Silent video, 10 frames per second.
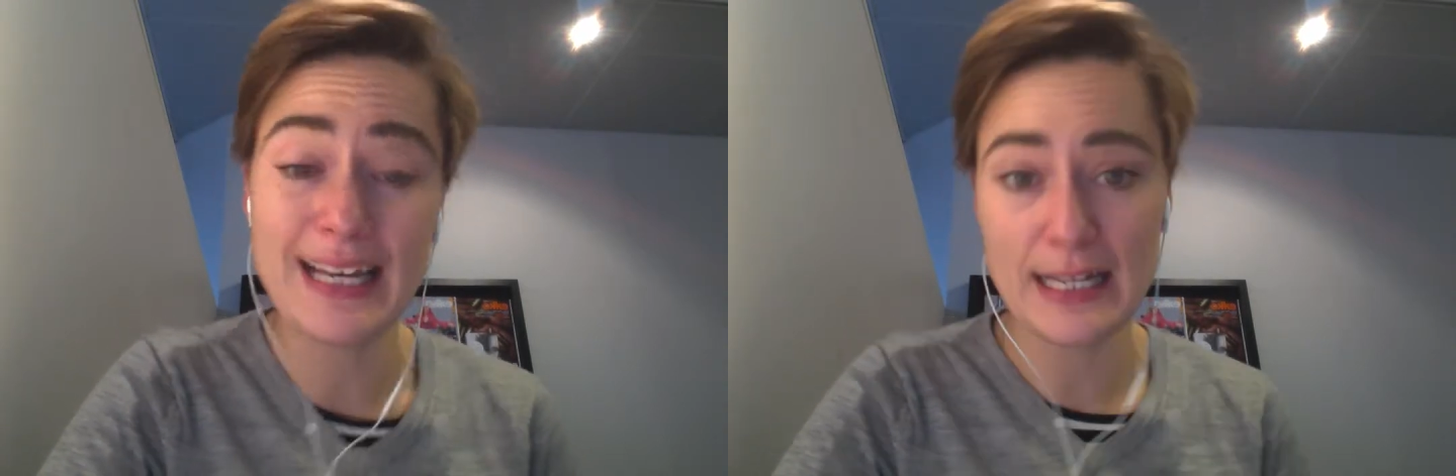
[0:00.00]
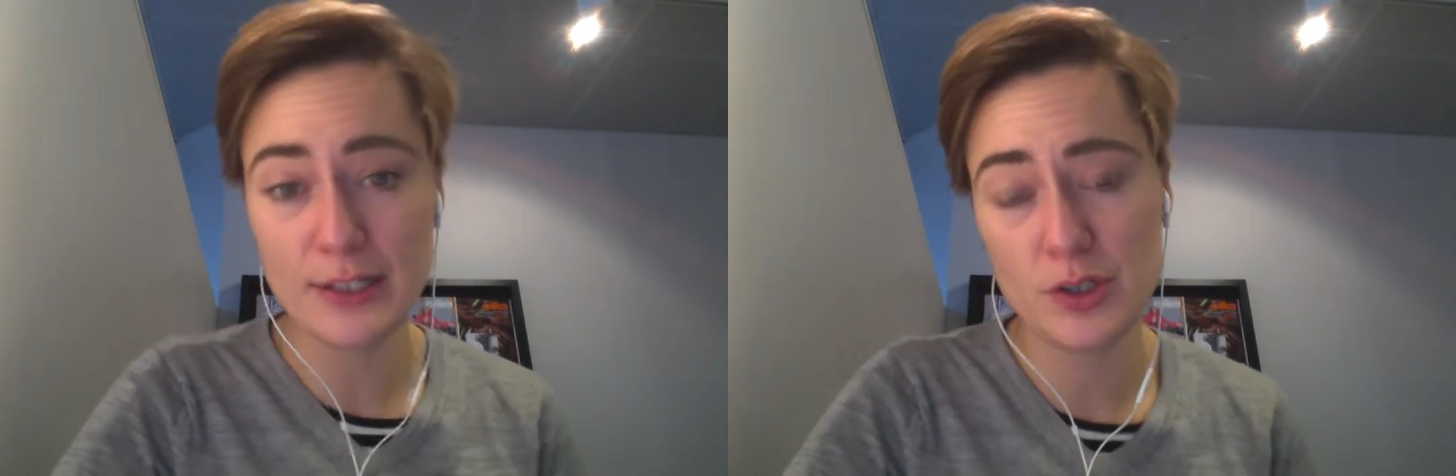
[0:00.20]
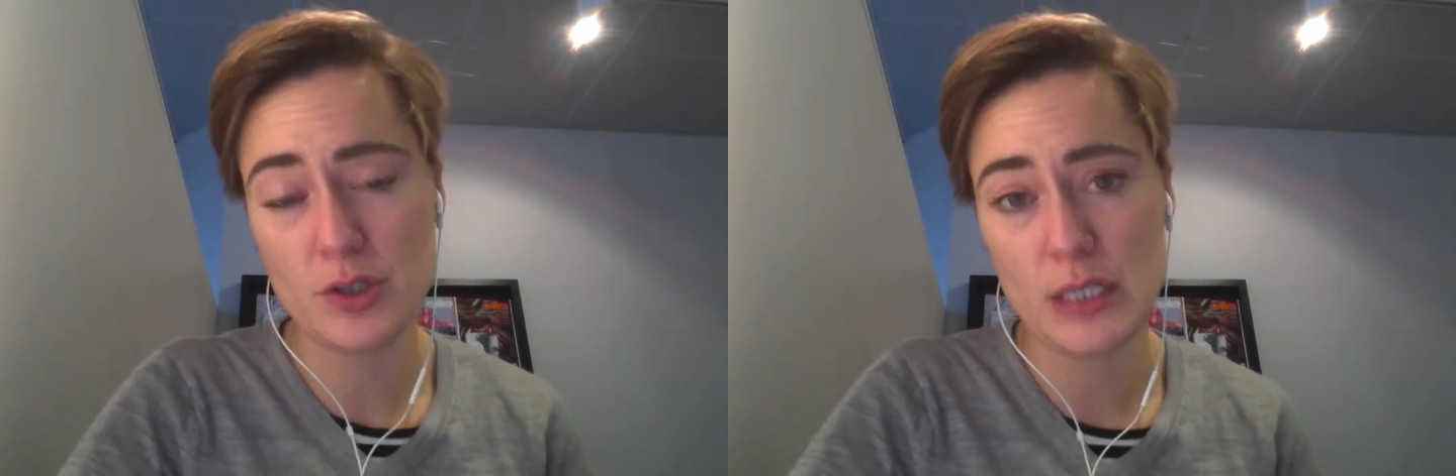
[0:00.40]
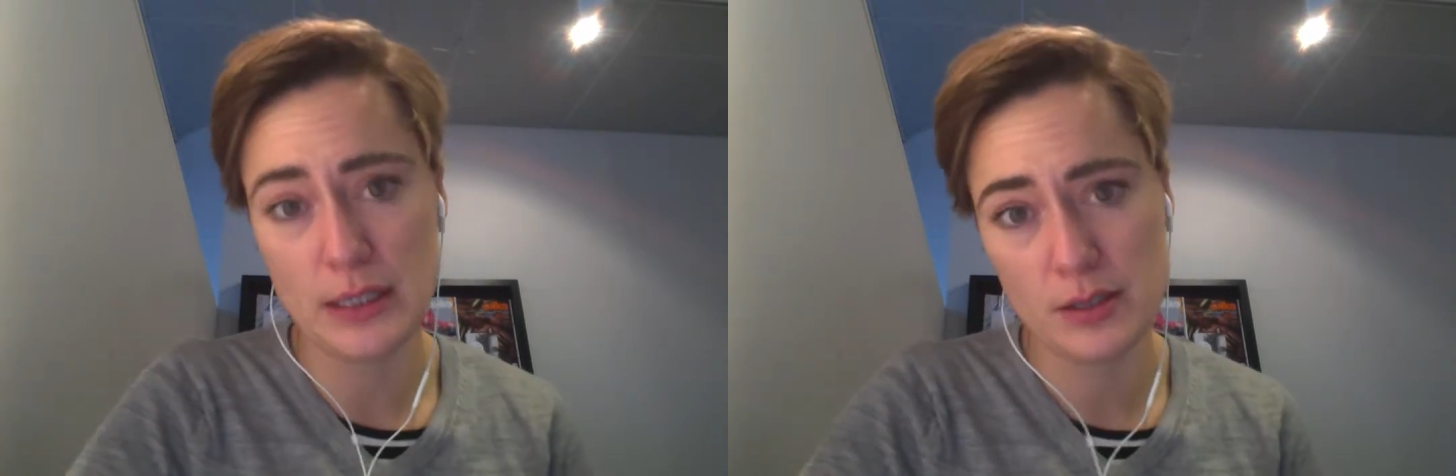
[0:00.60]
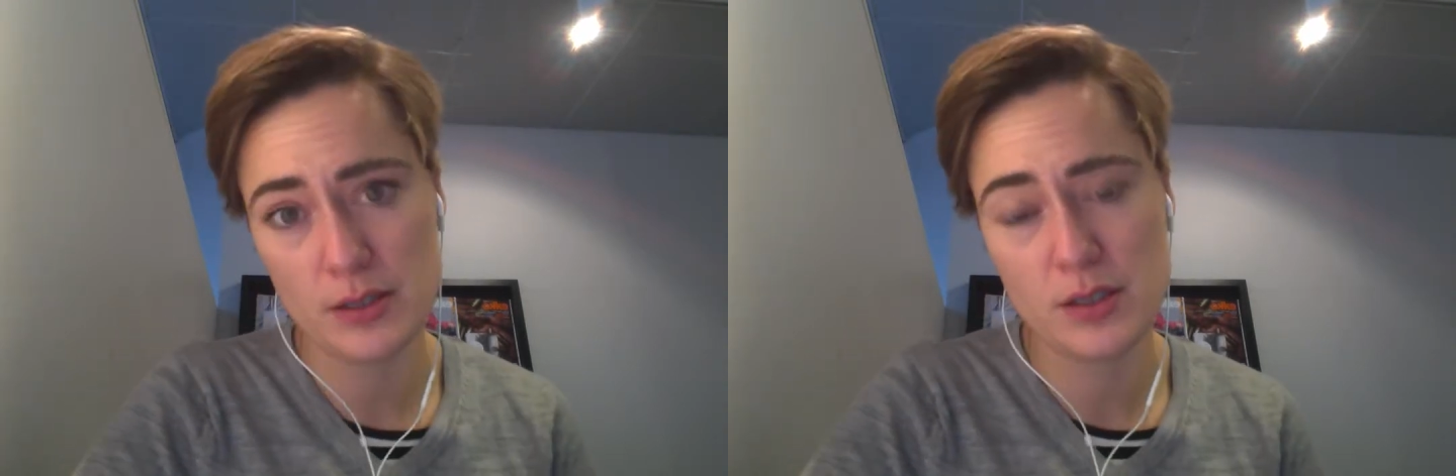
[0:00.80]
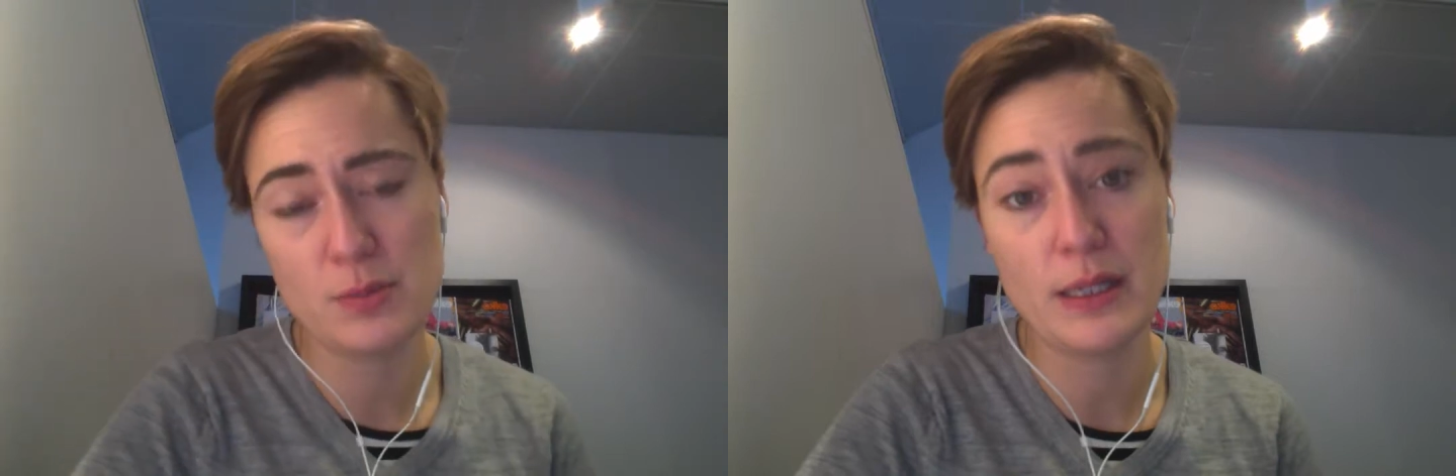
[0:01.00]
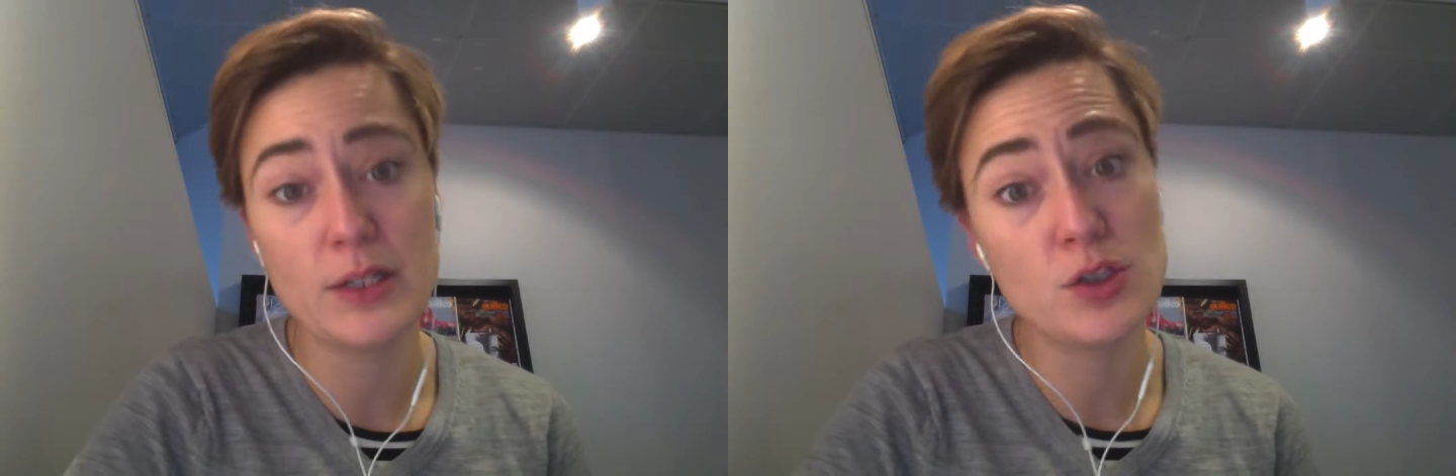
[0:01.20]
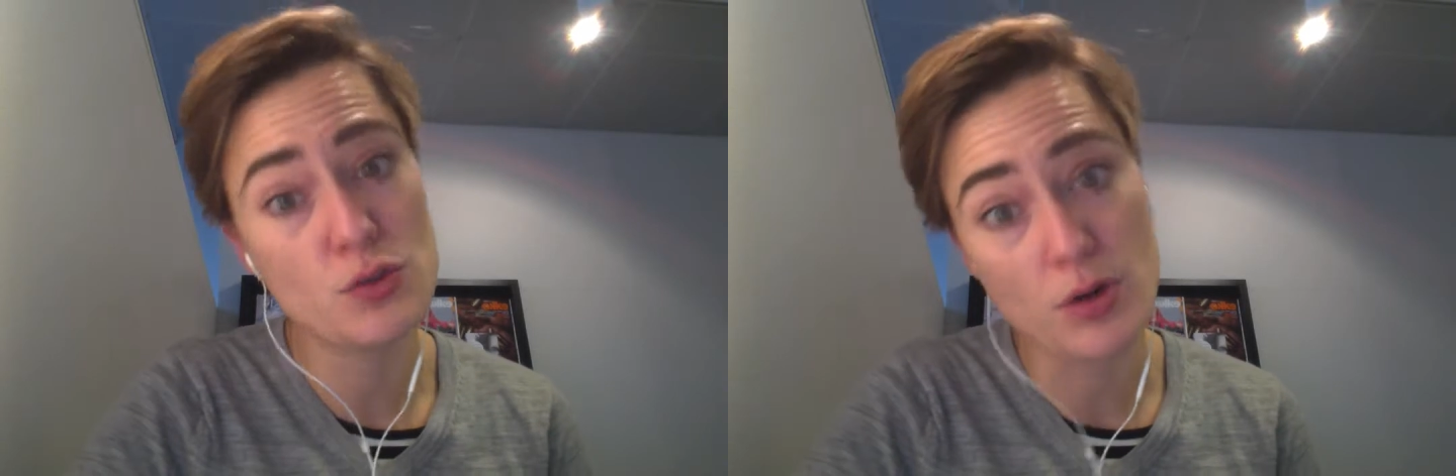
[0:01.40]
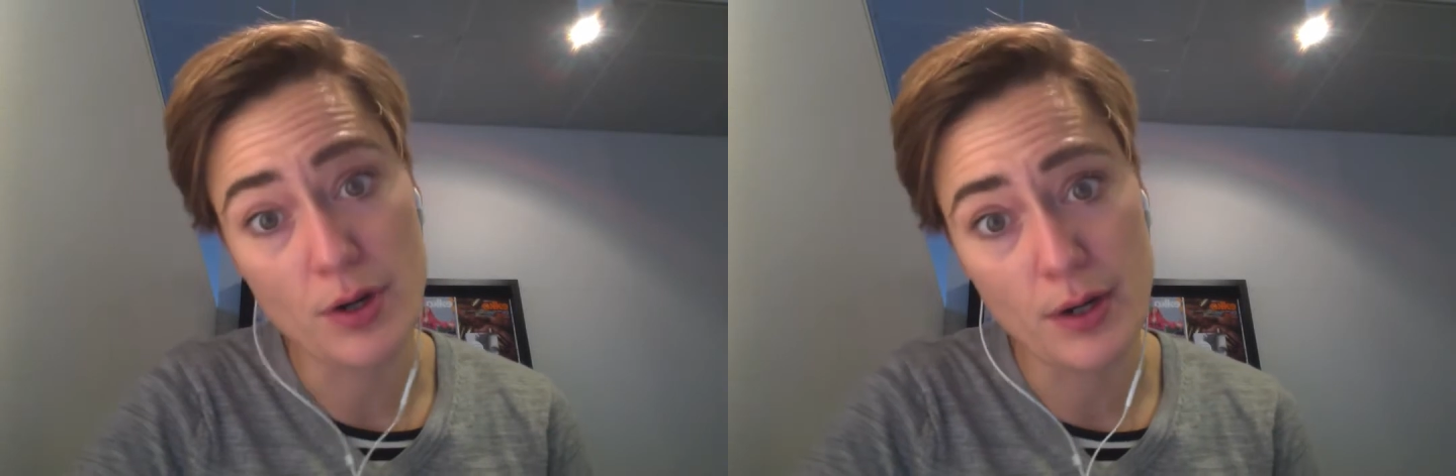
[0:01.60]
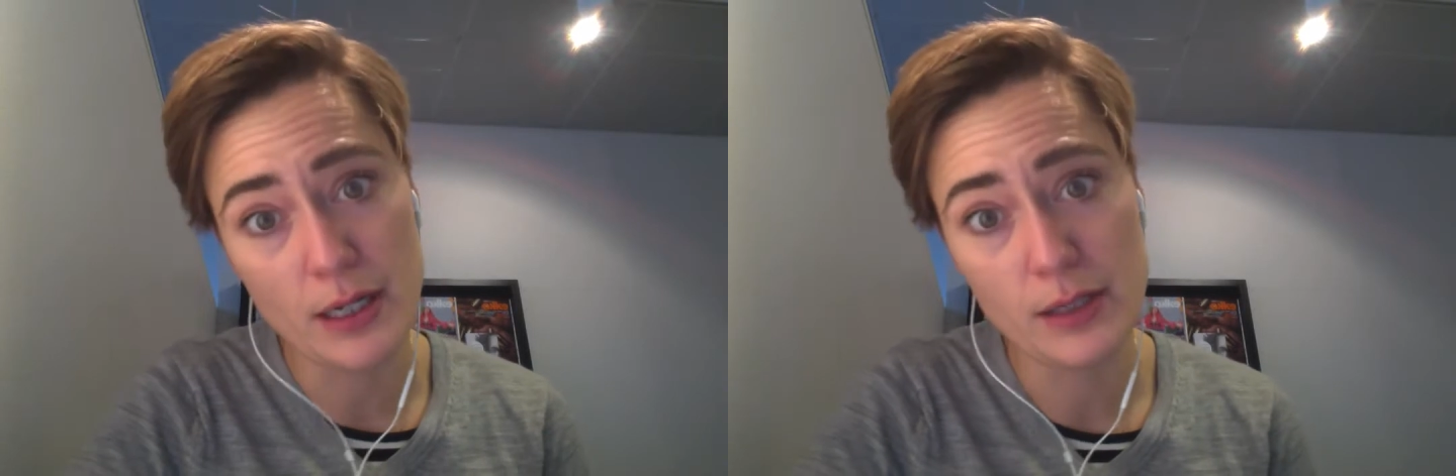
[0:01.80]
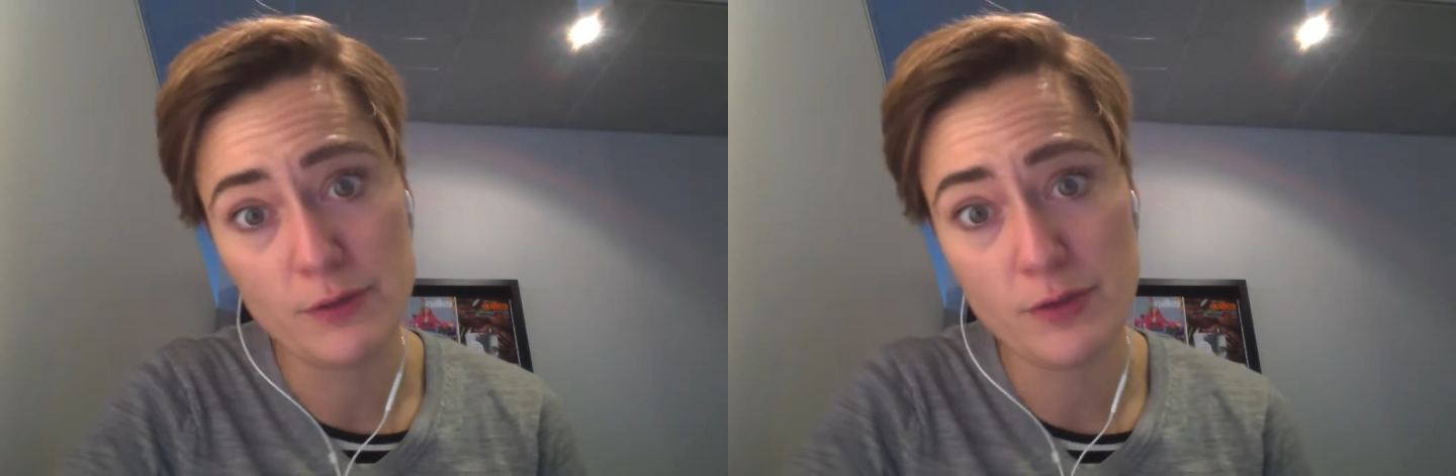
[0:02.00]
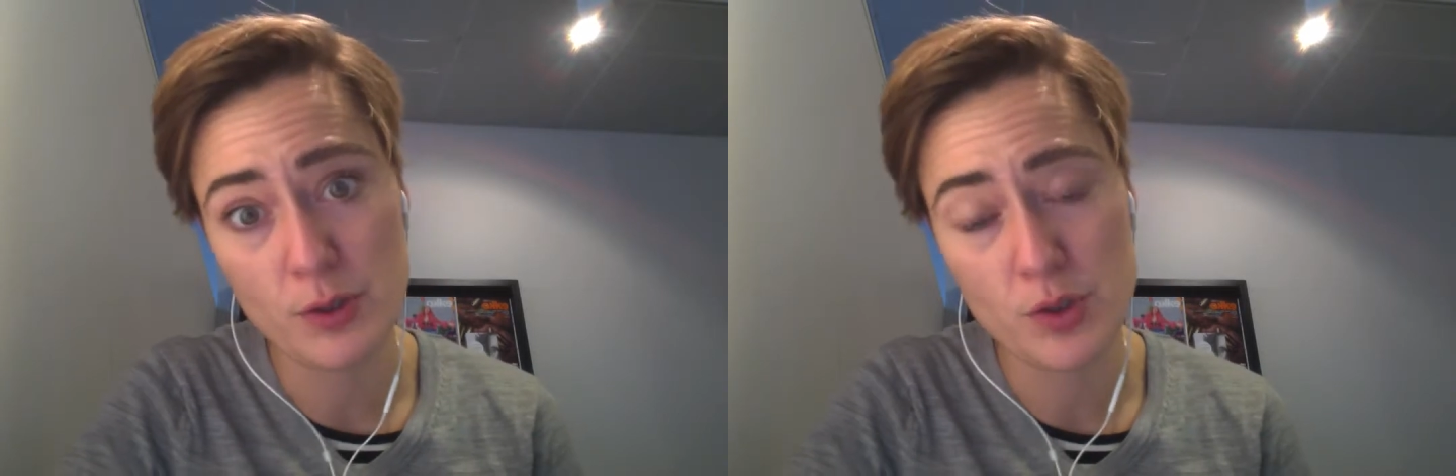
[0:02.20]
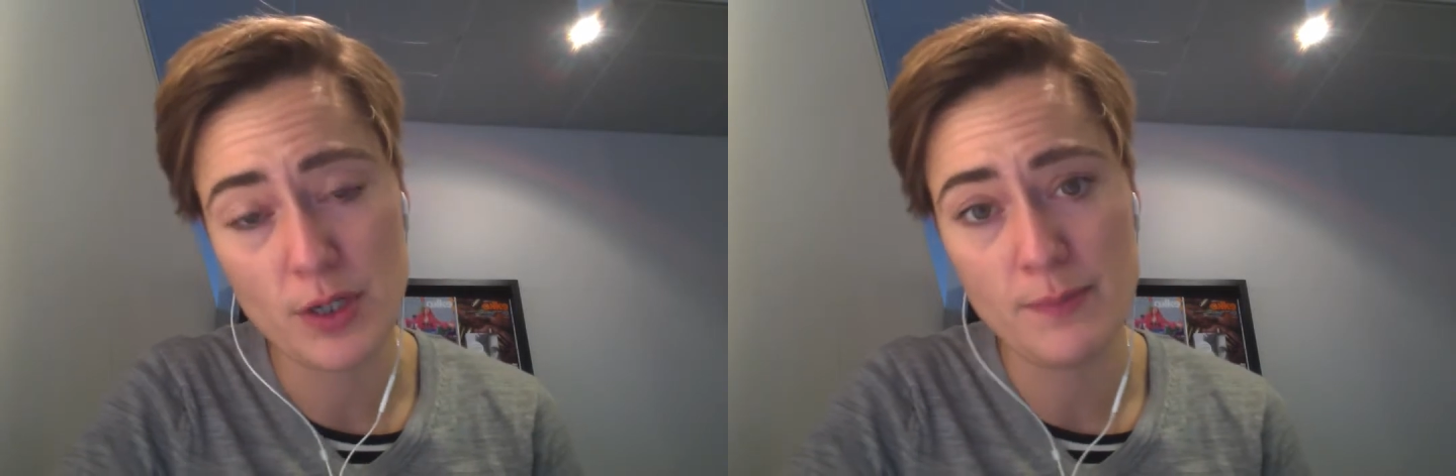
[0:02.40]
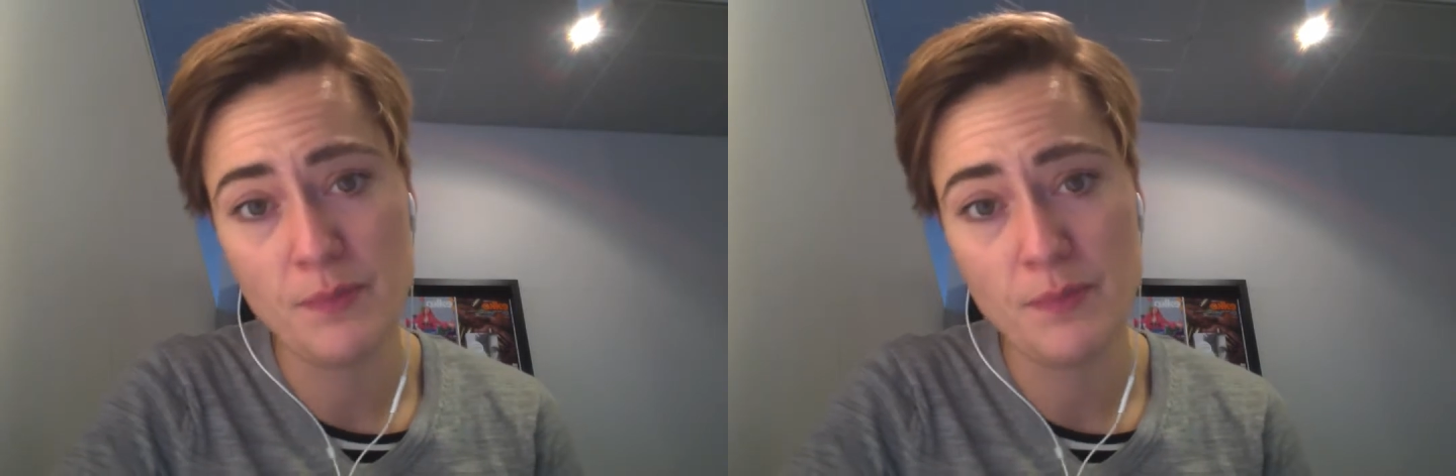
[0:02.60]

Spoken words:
edit your text to make it stronger in the future.